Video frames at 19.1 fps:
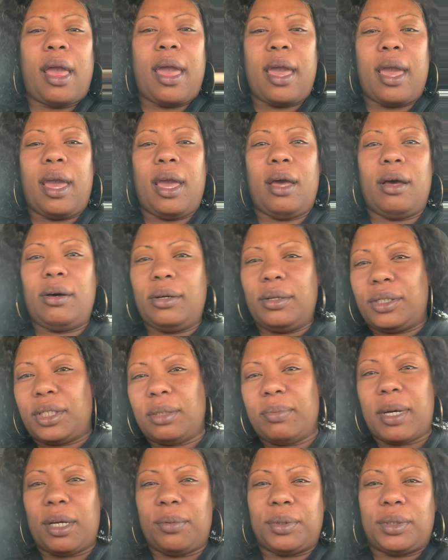And oh,
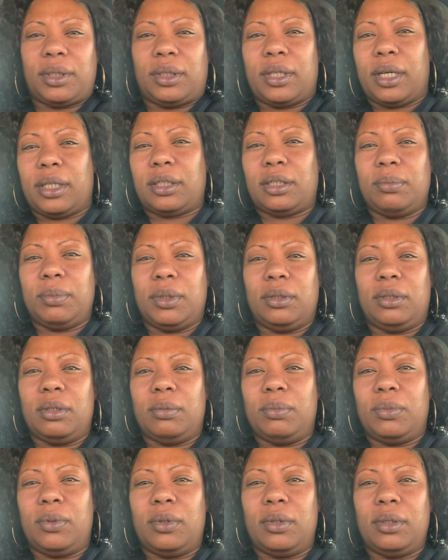somebody was texting me.
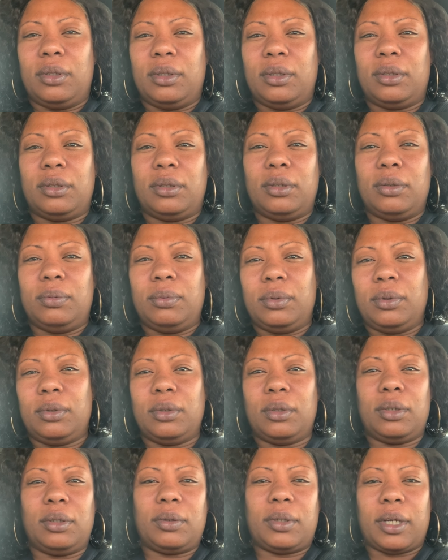Good morning. This is the,
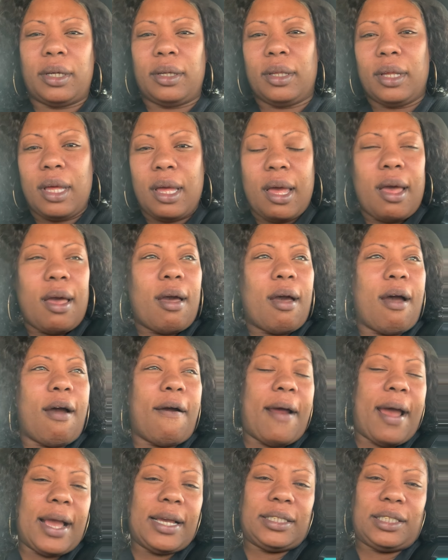okay.
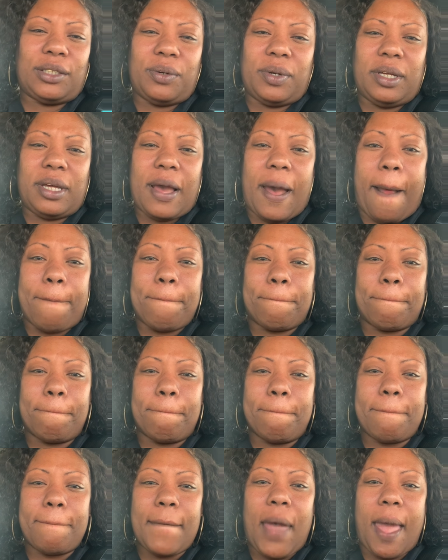All right. So, yeah.
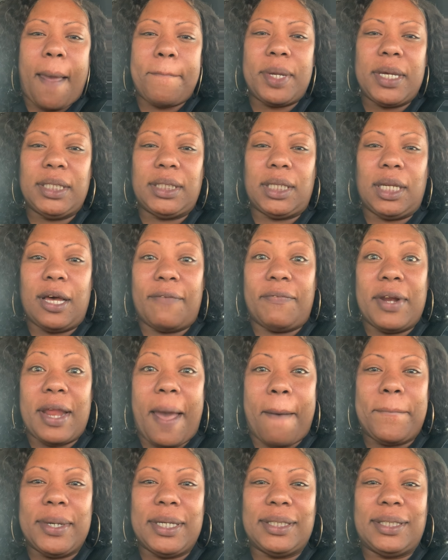Peace, love, and
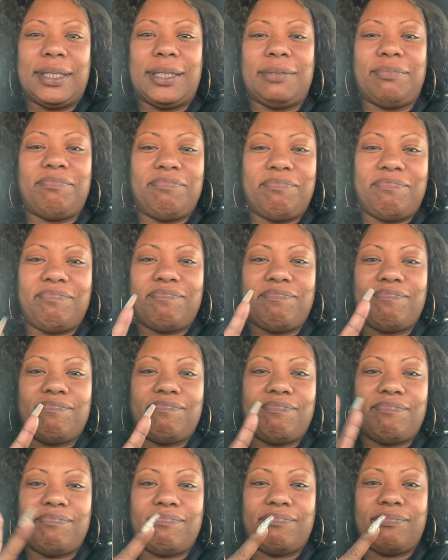happiness.
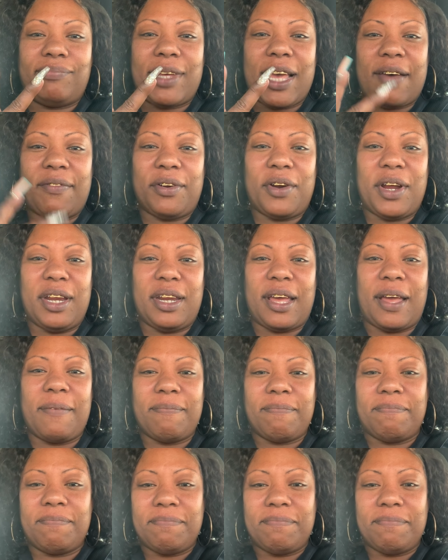Have a great day.